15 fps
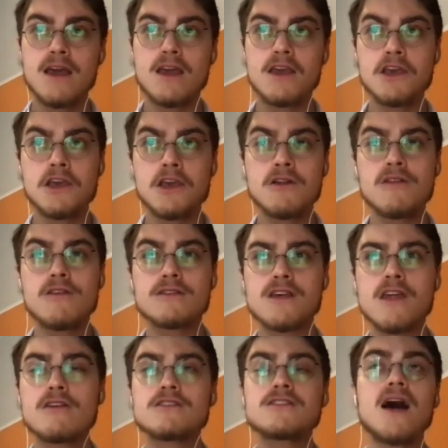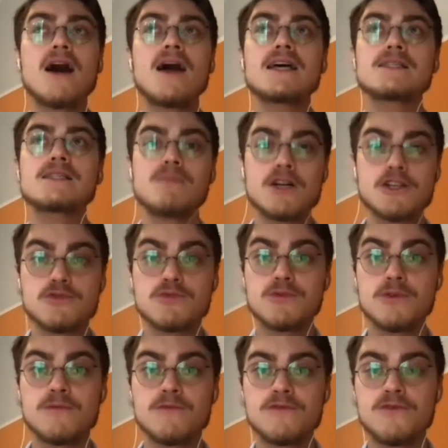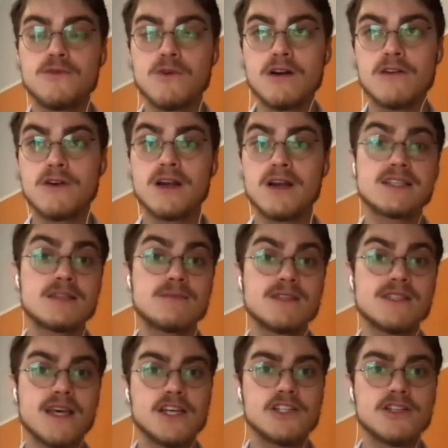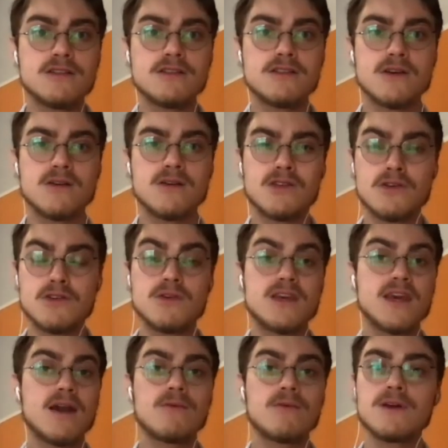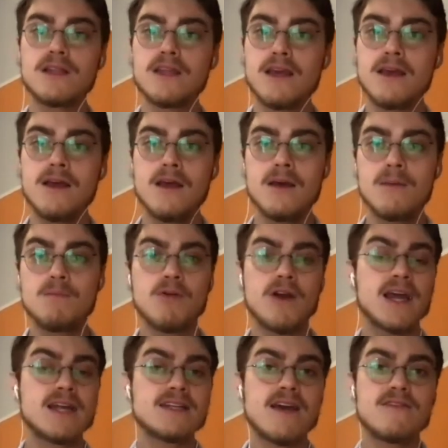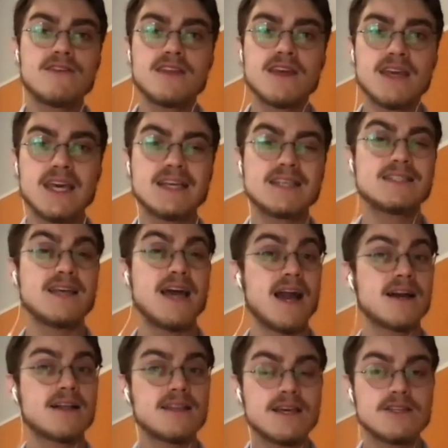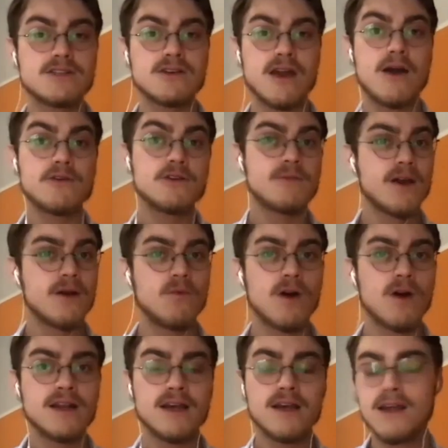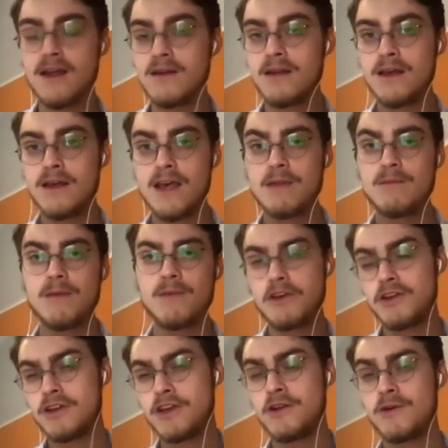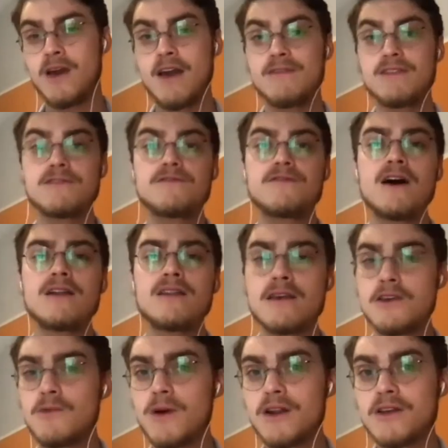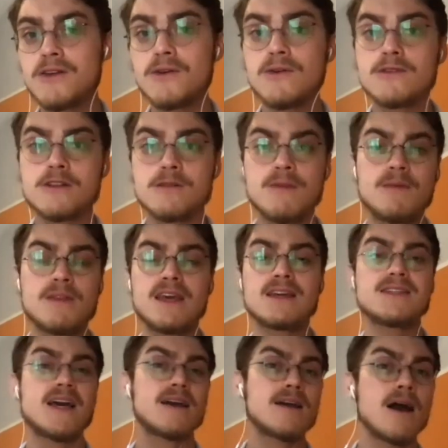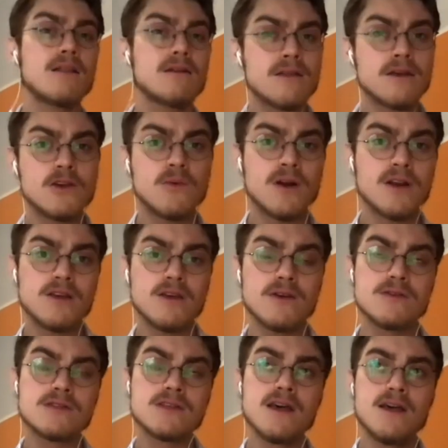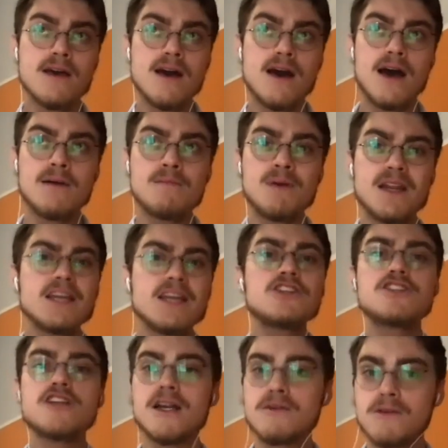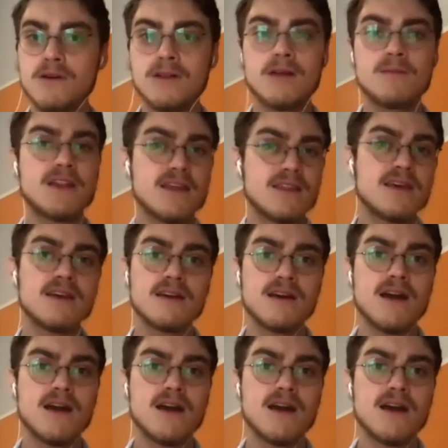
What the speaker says: There's not as much room for customization, so you can't really brand everything exactly to how you might want it, and maybe you don't have the font that you want to use, or maybe the exact color that you want to use. But in general, I